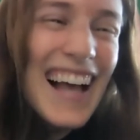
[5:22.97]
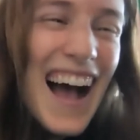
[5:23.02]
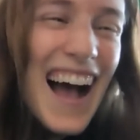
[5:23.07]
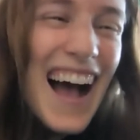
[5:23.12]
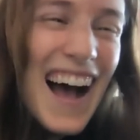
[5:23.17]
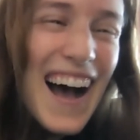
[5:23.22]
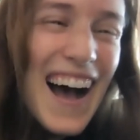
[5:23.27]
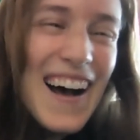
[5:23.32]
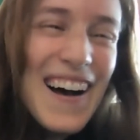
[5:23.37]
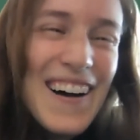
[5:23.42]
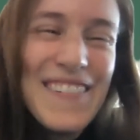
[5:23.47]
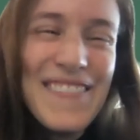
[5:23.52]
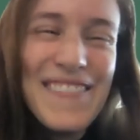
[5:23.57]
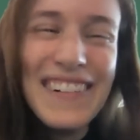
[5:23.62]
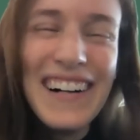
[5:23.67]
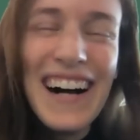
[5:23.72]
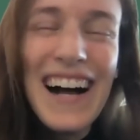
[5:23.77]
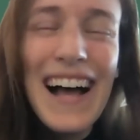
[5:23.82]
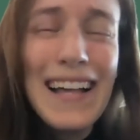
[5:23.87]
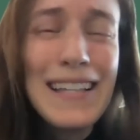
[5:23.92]

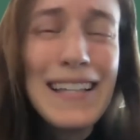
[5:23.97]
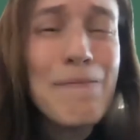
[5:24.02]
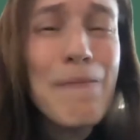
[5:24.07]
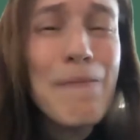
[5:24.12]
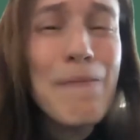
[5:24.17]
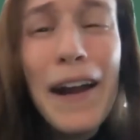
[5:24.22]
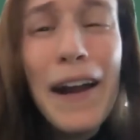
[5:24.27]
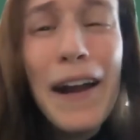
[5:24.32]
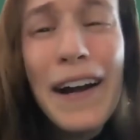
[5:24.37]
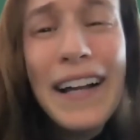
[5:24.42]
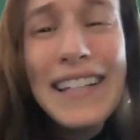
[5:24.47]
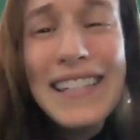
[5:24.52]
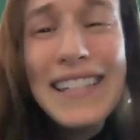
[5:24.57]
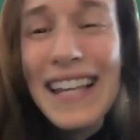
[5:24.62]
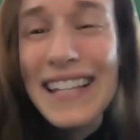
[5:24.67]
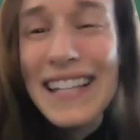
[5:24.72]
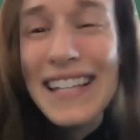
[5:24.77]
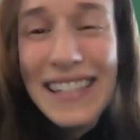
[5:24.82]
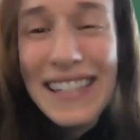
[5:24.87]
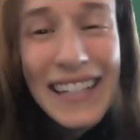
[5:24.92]
As parents,
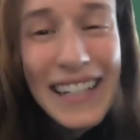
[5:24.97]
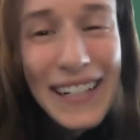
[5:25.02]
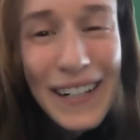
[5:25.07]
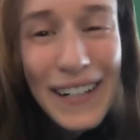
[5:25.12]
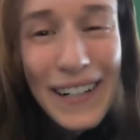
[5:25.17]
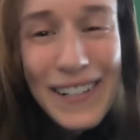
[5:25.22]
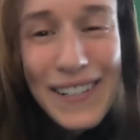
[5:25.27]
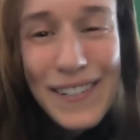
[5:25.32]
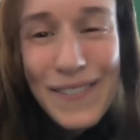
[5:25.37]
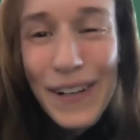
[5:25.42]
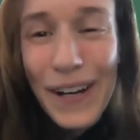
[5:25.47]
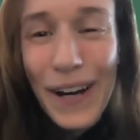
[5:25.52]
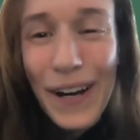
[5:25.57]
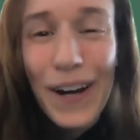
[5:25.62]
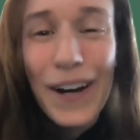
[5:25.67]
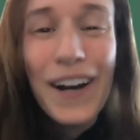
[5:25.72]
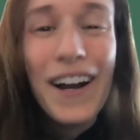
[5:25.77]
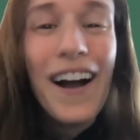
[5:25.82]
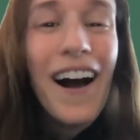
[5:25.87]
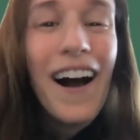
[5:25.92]
as leaders, we
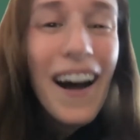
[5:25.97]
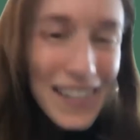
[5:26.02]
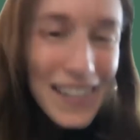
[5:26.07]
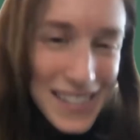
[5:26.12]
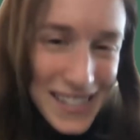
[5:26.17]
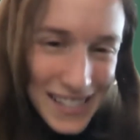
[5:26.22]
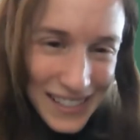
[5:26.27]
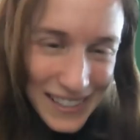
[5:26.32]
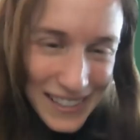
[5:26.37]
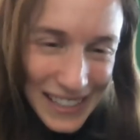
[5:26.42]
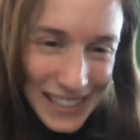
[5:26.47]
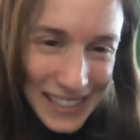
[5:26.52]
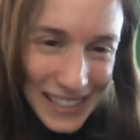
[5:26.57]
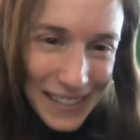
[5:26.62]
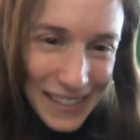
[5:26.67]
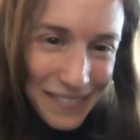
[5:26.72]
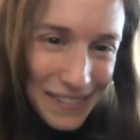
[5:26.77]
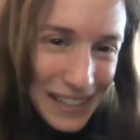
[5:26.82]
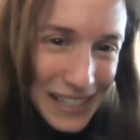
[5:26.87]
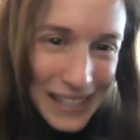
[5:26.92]
are constantly
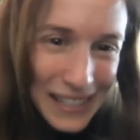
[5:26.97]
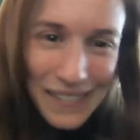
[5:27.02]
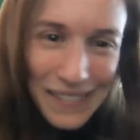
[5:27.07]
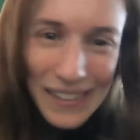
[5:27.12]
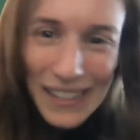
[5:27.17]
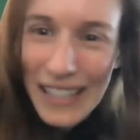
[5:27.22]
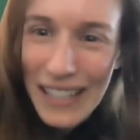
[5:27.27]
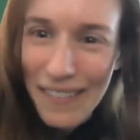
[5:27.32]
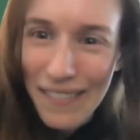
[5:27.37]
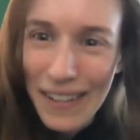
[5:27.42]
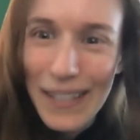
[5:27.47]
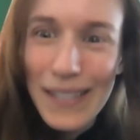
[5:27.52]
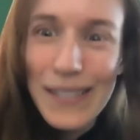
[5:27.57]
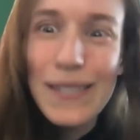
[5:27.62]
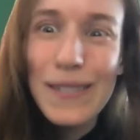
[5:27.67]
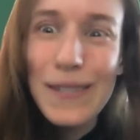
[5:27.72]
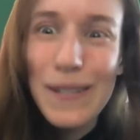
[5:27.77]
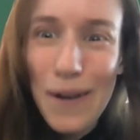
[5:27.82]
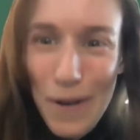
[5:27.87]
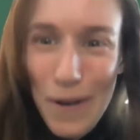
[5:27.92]
giving
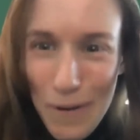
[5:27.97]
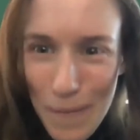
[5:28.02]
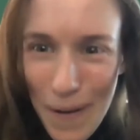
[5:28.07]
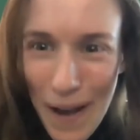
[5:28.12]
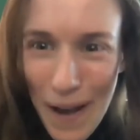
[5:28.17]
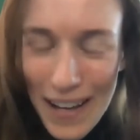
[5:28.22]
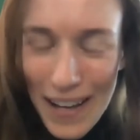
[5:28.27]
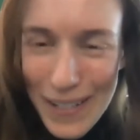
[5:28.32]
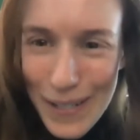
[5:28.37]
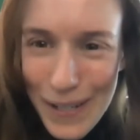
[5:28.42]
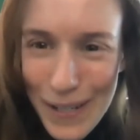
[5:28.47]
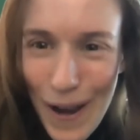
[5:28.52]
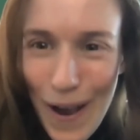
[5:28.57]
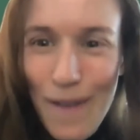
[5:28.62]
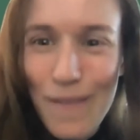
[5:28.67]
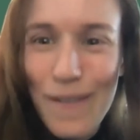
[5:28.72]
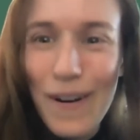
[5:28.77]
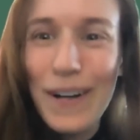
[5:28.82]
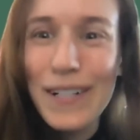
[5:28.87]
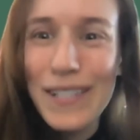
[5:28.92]
so much
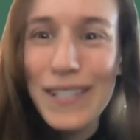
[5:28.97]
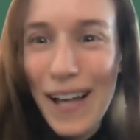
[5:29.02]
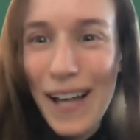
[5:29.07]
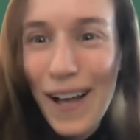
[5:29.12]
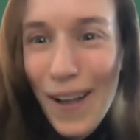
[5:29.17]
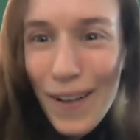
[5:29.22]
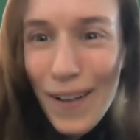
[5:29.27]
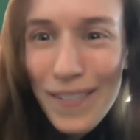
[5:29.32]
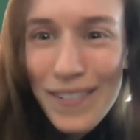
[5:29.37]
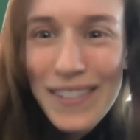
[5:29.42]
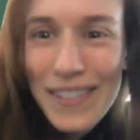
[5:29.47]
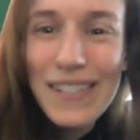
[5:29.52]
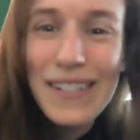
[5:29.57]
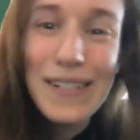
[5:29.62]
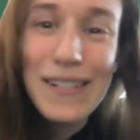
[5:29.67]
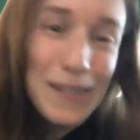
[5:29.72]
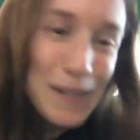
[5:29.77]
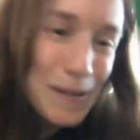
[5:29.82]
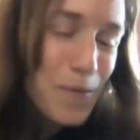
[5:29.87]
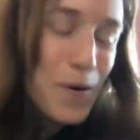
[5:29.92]
of ourselves to
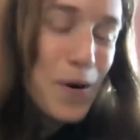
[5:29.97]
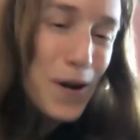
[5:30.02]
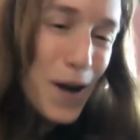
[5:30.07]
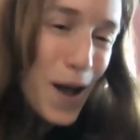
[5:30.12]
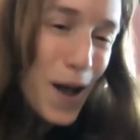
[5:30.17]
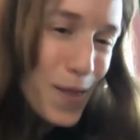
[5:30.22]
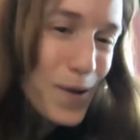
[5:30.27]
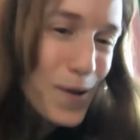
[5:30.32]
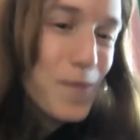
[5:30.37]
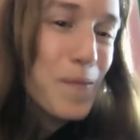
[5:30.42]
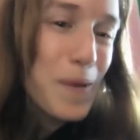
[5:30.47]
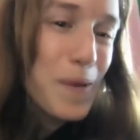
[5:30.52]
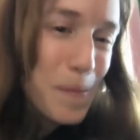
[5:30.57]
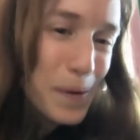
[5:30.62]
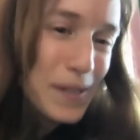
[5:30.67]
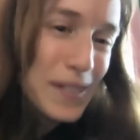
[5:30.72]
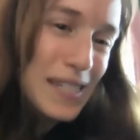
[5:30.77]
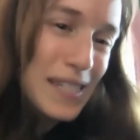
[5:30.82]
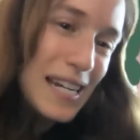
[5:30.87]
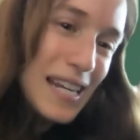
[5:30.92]
support other
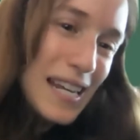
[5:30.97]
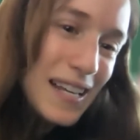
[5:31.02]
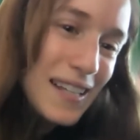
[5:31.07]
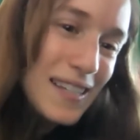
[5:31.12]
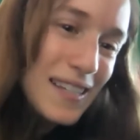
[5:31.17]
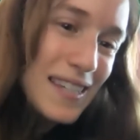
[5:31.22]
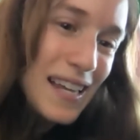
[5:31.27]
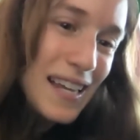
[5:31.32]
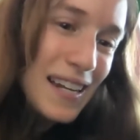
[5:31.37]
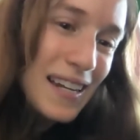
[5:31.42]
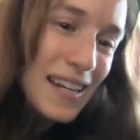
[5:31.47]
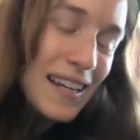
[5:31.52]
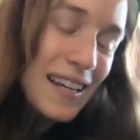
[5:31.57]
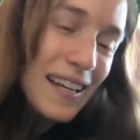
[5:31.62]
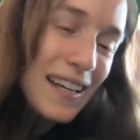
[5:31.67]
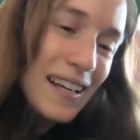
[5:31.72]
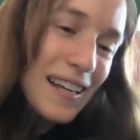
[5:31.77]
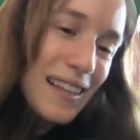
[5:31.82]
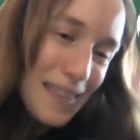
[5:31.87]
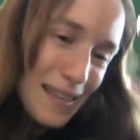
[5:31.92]
people's needs. And
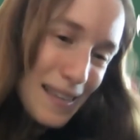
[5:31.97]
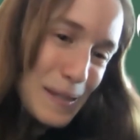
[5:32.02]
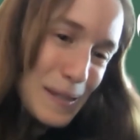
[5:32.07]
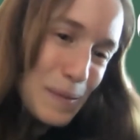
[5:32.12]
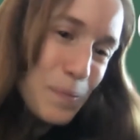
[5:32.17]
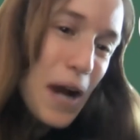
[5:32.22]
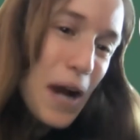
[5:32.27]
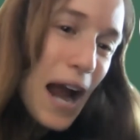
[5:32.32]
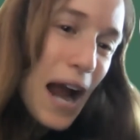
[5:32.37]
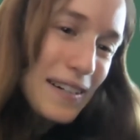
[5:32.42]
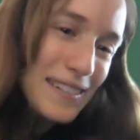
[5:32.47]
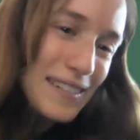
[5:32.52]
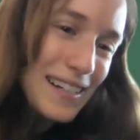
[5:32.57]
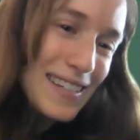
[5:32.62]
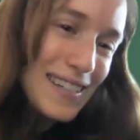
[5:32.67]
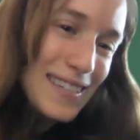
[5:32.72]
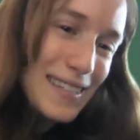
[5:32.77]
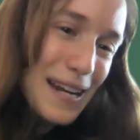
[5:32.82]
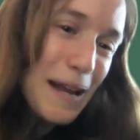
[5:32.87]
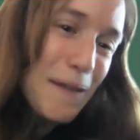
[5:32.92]
this
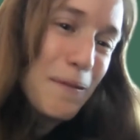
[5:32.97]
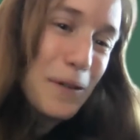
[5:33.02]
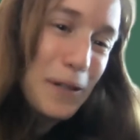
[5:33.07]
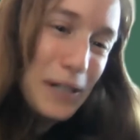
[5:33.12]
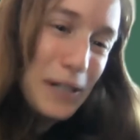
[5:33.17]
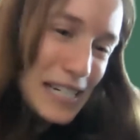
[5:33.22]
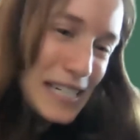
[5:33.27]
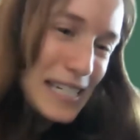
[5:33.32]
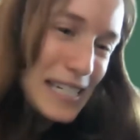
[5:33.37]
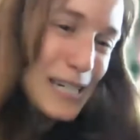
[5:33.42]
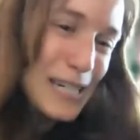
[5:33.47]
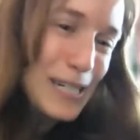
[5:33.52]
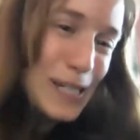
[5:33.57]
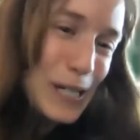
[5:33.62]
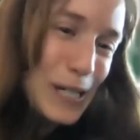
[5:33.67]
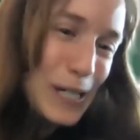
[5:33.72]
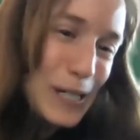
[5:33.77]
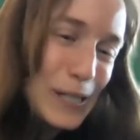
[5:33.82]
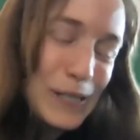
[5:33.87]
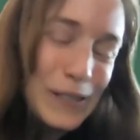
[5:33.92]
practice that I'm going to
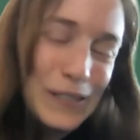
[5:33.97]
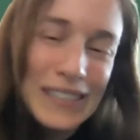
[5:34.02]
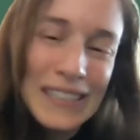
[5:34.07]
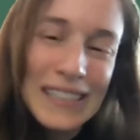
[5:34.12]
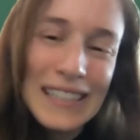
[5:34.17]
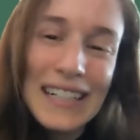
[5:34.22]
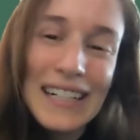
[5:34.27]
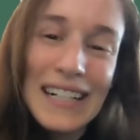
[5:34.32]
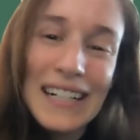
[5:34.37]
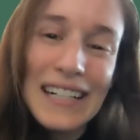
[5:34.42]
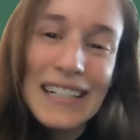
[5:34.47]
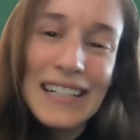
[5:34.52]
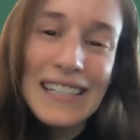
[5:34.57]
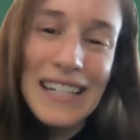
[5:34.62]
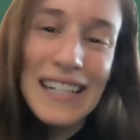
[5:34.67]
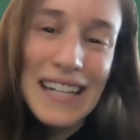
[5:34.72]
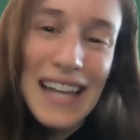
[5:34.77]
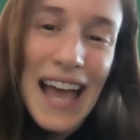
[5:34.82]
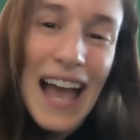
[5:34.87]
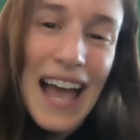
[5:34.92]
teach you
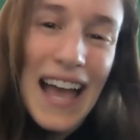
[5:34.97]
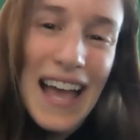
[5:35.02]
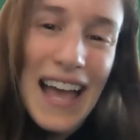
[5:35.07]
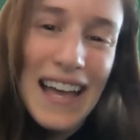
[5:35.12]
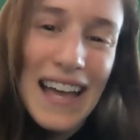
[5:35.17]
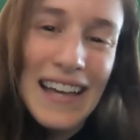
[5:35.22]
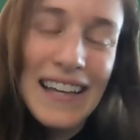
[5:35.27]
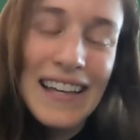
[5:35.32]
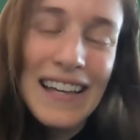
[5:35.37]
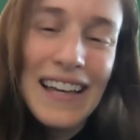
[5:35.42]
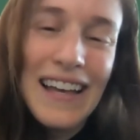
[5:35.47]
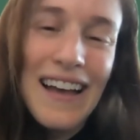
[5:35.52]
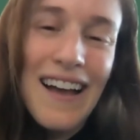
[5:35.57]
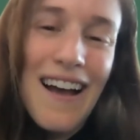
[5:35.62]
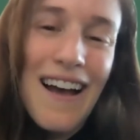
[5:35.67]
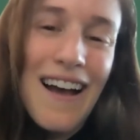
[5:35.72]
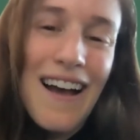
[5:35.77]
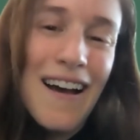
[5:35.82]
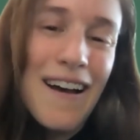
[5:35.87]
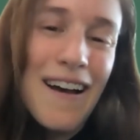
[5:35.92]
today
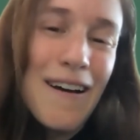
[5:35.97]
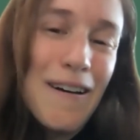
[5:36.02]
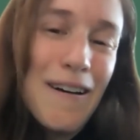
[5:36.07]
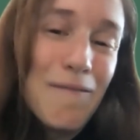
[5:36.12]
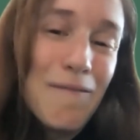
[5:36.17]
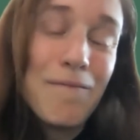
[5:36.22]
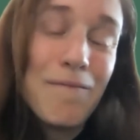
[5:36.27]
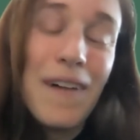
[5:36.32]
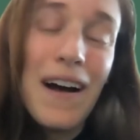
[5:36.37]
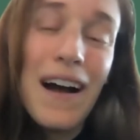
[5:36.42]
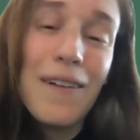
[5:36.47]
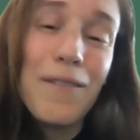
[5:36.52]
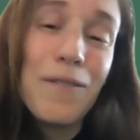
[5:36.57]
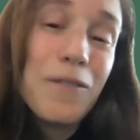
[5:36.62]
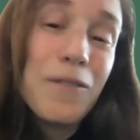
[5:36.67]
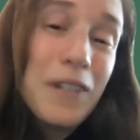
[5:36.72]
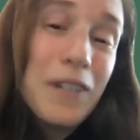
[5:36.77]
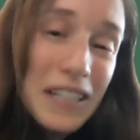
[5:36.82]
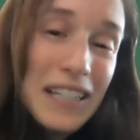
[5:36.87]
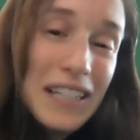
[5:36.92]

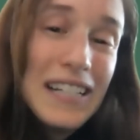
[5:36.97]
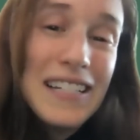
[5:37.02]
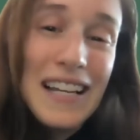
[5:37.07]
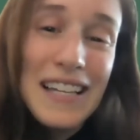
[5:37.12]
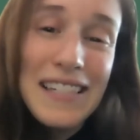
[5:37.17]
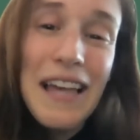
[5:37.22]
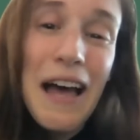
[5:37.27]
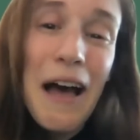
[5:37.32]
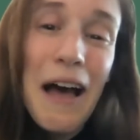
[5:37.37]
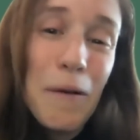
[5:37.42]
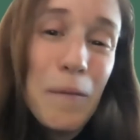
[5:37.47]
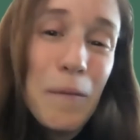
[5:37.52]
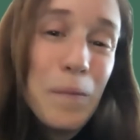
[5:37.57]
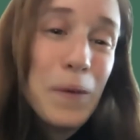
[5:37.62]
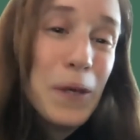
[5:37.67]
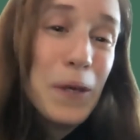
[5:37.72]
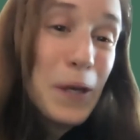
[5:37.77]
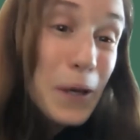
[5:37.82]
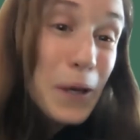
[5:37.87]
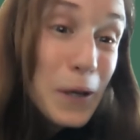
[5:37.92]
really does help
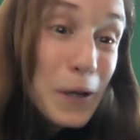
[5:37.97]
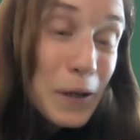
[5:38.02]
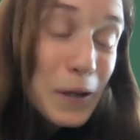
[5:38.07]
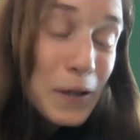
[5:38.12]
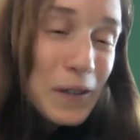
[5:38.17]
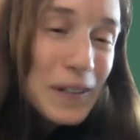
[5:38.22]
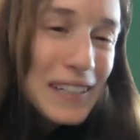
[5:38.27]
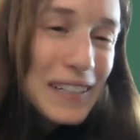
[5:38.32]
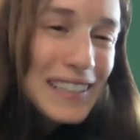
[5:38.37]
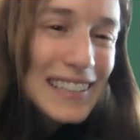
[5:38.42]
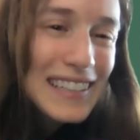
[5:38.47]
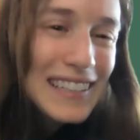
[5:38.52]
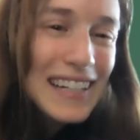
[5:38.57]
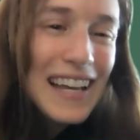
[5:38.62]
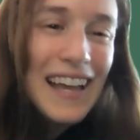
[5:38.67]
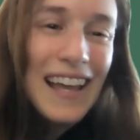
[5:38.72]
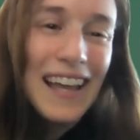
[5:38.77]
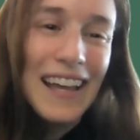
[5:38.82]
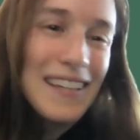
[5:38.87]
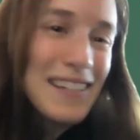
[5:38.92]
you
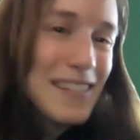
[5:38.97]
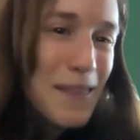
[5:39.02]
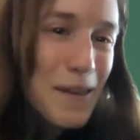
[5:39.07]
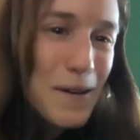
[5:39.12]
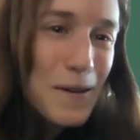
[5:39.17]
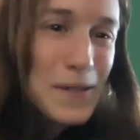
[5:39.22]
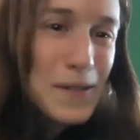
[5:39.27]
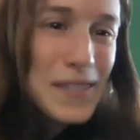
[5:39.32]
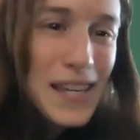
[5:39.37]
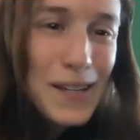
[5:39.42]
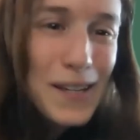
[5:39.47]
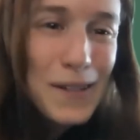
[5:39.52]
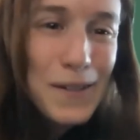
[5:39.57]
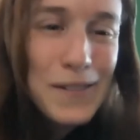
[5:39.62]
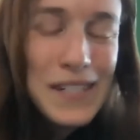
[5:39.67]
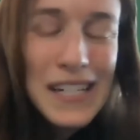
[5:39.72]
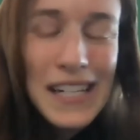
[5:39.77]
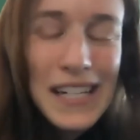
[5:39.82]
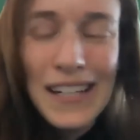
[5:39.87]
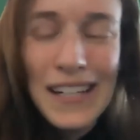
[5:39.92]
and those that you
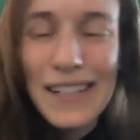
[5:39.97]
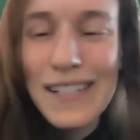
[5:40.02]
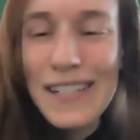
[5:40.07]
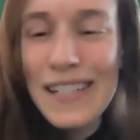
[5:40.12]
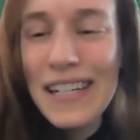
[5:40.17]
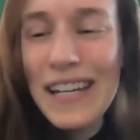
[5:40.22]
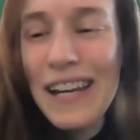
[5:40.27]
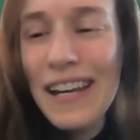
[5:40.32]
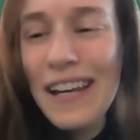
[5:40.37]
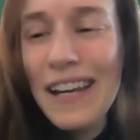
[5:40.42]
teach